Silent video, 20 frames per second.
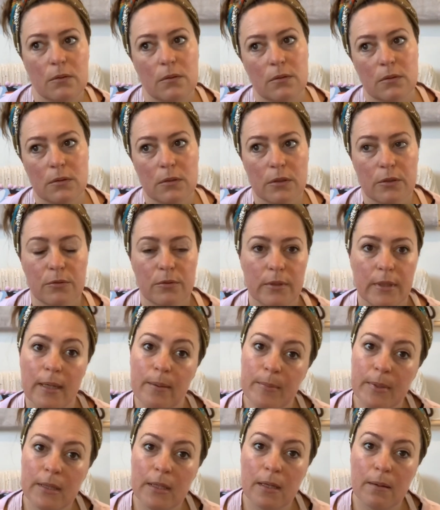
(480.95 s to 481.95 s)
order it through
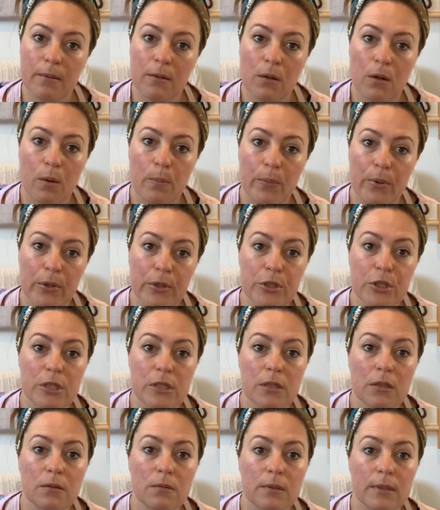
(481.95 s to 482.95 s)
them and then not
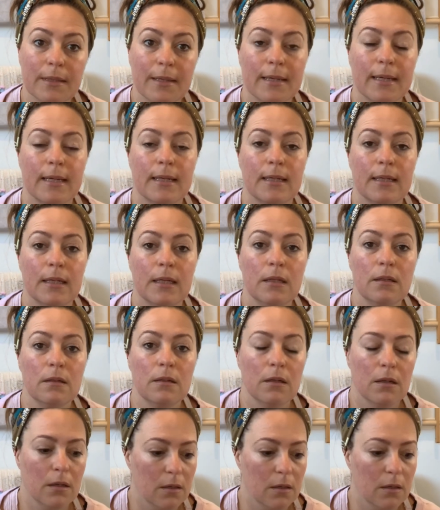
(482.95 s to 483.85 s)
purchase it when they get it in.